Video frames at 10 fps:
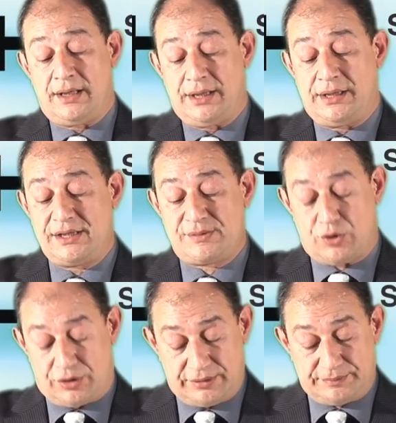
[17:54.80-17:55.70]
There's
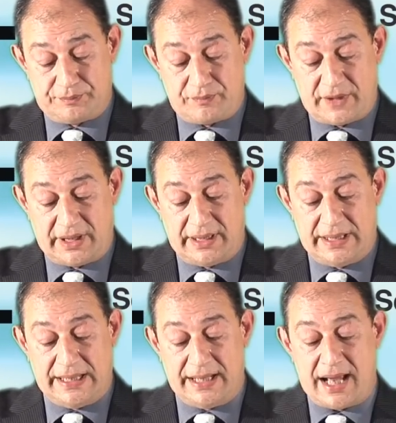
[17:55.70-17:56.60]
more.
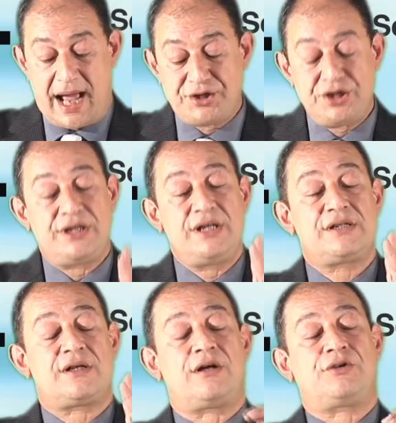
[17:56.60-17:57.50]
Actually,
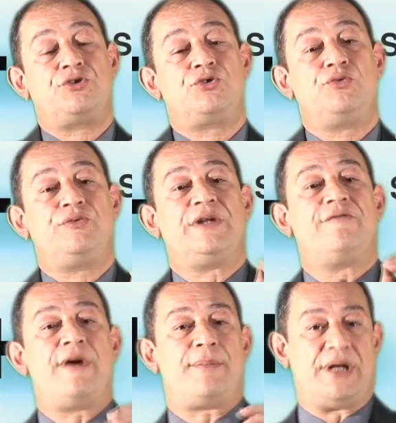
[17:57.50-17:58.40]
these are to do with the
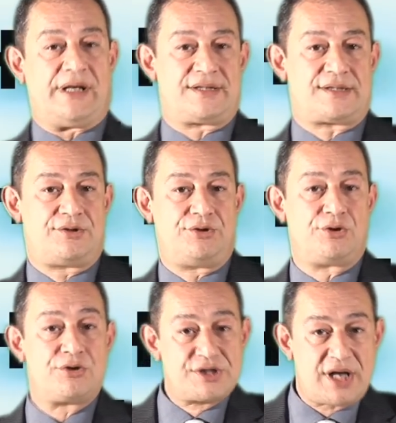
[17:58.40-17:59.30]
web links to
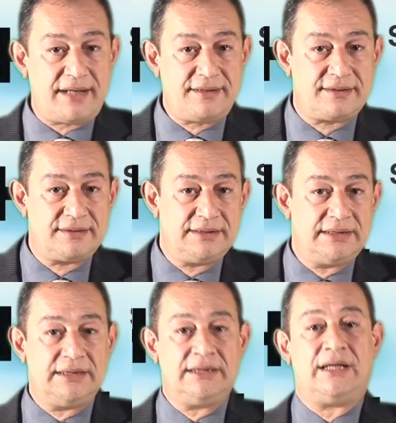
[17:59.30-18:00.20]
your site
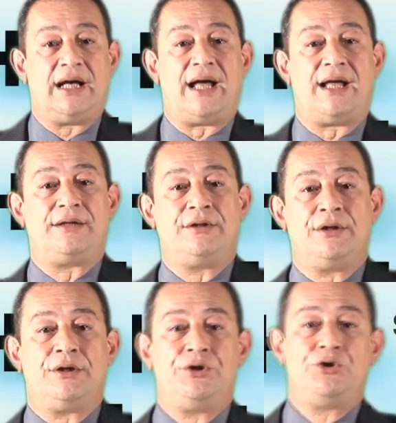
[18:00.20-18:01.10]
and
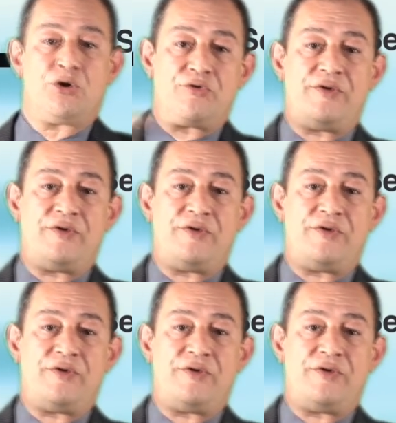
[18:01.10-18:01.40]
your